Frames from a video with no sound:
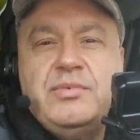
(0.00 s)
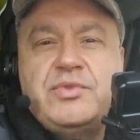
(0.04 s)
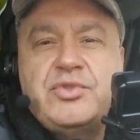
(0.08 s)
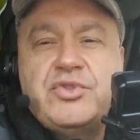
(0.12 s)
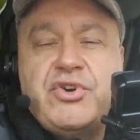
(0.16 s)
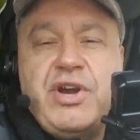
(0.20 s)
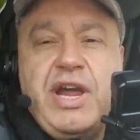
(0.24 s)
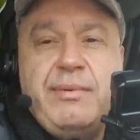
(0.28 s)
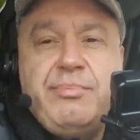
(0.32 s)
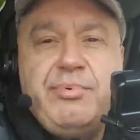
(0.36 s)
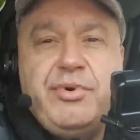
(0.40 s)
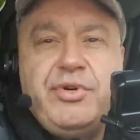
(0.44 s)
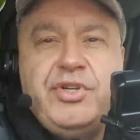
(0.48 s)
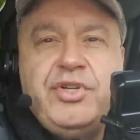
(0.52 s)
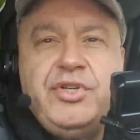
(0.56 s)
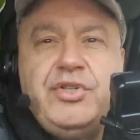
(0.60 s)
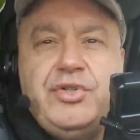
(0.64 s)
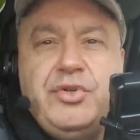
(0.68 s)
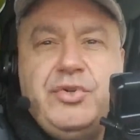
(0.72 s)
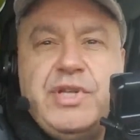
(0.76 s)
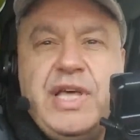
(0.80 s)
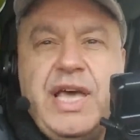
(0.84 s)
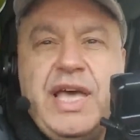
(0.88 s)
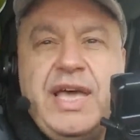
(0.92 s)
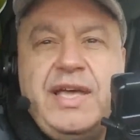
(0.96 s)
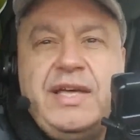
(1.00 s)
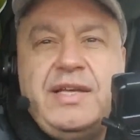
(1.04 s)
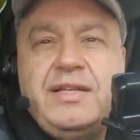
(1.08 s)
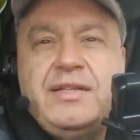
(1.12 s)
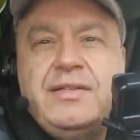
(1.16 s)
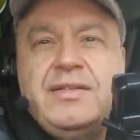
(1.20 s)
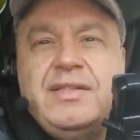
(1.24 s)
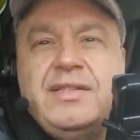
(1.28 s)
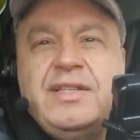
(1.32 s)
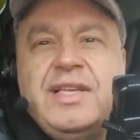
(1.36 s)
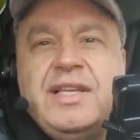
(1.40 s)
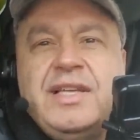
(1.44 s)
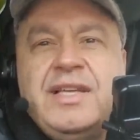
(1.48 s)
Scrapper, he'll do that
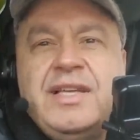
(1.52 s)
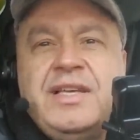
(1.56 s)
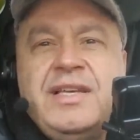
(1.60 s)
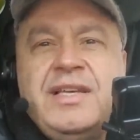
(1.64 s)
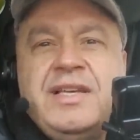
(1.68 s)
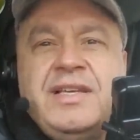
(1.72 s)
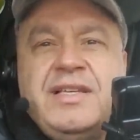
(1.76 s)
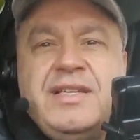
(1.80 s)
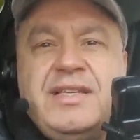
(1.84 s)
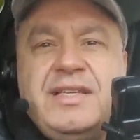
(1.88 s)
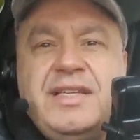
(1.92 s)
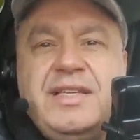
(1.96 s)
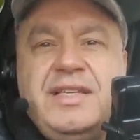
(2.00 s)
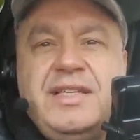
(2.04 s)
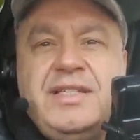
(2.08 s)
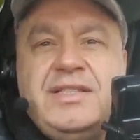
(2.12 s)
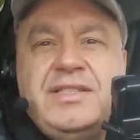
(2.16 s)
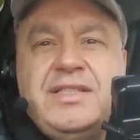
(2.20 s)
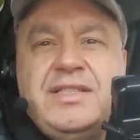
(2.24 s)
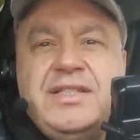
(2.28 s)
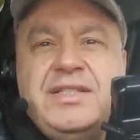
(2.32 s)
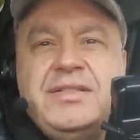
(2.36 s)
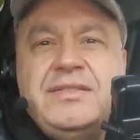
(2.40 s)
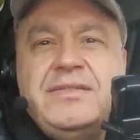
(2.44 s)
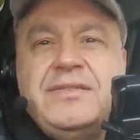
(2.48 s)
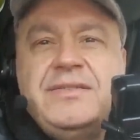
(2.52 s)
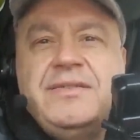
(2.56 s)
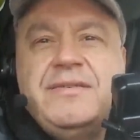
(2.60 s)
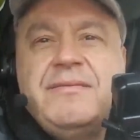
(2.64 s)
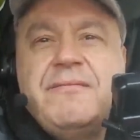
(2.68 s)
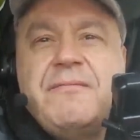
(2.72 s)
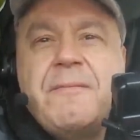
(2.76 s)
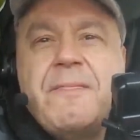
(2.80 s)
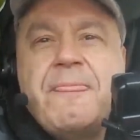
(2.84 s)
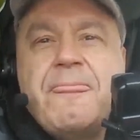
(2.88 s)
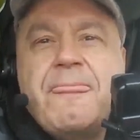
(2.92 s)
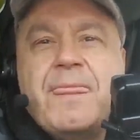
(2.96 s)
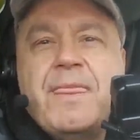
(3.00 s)
easy.
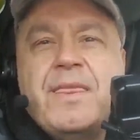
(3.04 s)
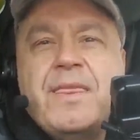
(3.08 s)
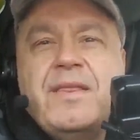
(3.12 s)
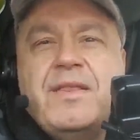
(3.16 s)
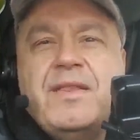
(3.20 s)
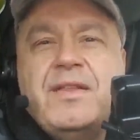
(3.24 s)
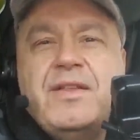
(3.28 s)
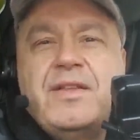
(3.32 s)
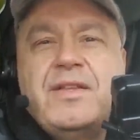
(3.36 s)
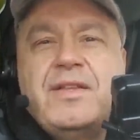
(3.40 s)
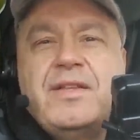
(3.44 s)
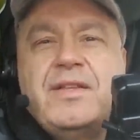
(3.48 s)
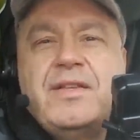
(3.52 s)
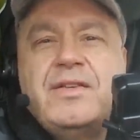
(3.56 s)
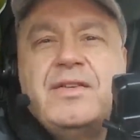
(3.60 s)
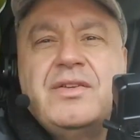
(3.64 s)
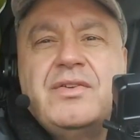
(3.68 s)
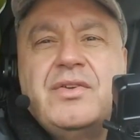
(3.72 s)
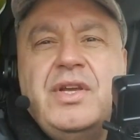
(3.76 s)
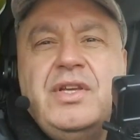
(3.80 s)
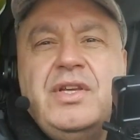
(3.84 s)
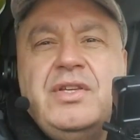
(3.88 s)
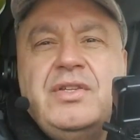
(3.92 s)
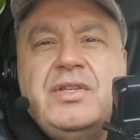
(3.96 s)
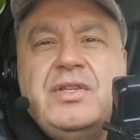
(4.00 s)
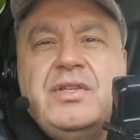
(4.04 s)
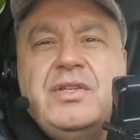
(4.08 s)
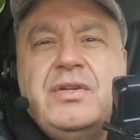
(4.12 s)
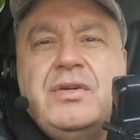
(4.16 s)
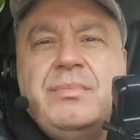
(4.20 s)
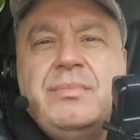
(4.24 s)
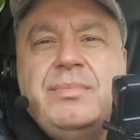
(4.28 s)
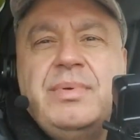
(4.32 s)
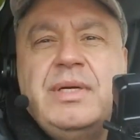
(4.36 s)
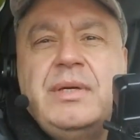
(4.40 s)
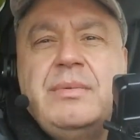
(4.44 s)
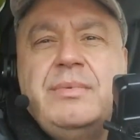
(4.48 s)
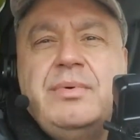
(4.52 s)
Gear
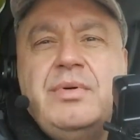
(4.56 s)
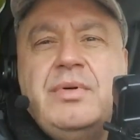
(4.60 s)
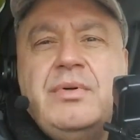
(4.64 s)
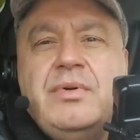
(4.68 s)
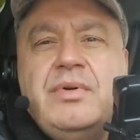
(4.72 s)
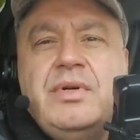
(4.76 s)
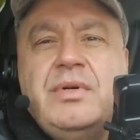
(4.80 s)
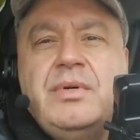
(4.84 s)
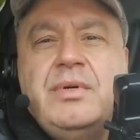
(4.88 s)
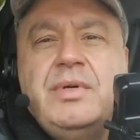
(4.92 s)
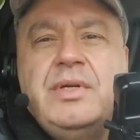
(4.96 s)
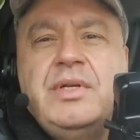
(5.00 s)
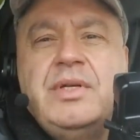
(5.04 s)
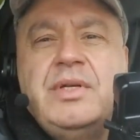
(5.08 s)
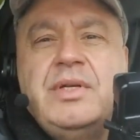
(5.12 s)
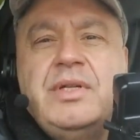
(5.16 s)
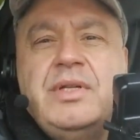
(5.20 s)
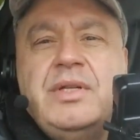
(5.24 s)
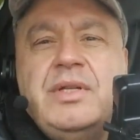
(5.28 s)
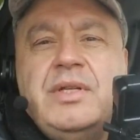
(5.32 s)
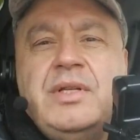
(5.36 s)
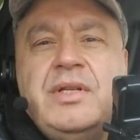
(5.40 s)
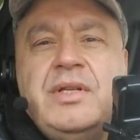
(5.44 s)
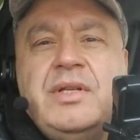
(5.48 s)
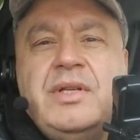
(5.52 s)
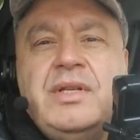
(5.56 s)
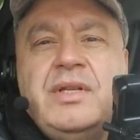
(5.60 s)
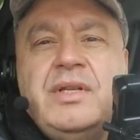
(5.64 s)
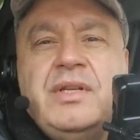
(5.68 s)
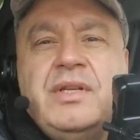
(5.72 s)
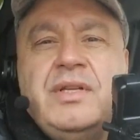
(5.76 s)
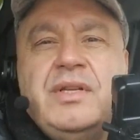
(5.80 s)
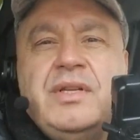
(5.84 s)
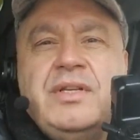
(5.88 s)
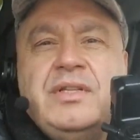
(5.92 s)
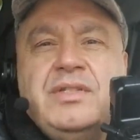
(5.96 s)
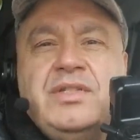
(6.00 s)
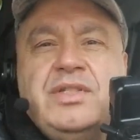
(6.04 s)
pop over.
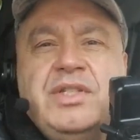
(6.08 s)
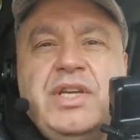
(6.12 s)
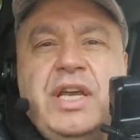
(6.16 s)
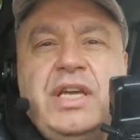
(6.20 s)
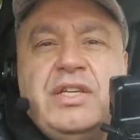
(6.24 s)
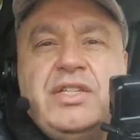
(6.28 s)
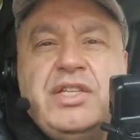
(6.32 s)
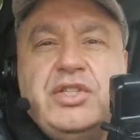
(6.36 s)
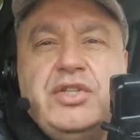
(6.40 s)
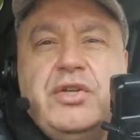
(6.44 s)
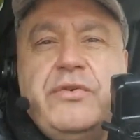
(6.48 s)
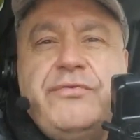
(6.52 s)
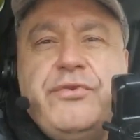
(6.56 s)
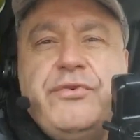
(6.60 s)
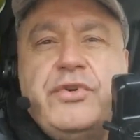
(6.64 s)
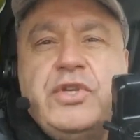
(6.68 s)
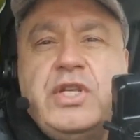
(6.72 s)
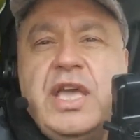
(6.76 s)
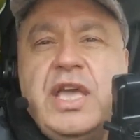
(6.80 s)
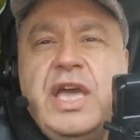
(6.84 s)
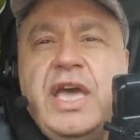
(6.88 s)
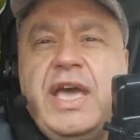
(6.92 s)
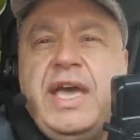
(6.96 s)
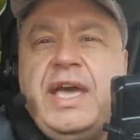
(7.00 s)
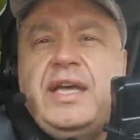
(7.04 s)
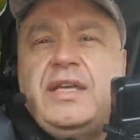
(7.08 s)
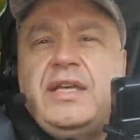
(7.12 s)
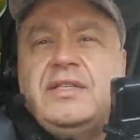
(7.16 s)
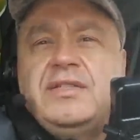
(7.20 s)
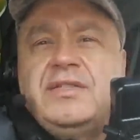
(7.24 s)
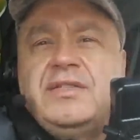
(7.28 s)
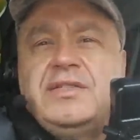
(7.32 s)
Yes, and don't forget.